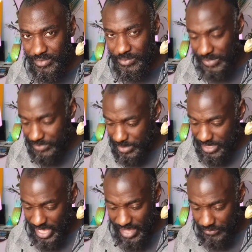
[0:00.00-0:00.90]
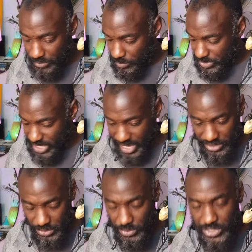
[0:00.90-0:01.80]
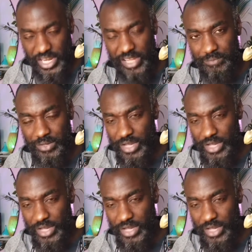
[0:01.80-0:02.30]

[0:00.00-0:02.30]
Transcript: We have to be careful with the actual shape.